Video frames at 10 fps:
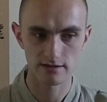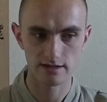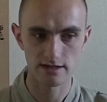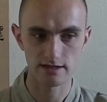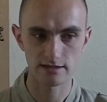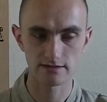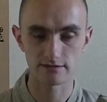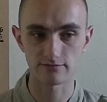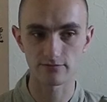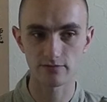And
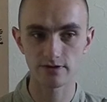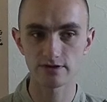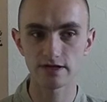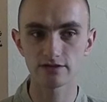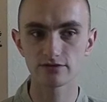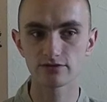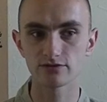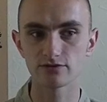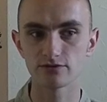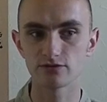what you get
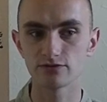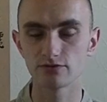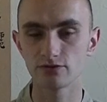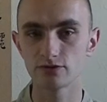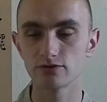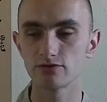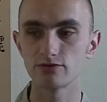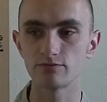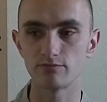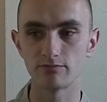due
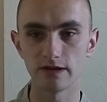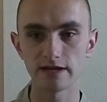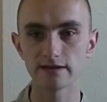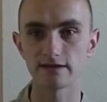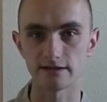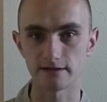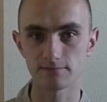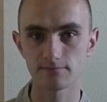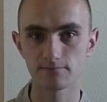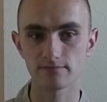to blending
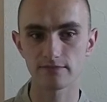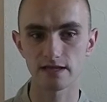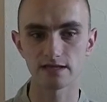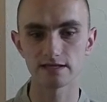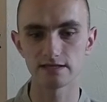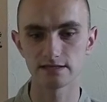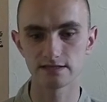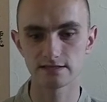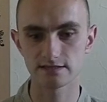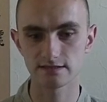
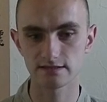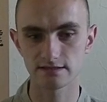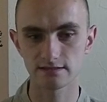is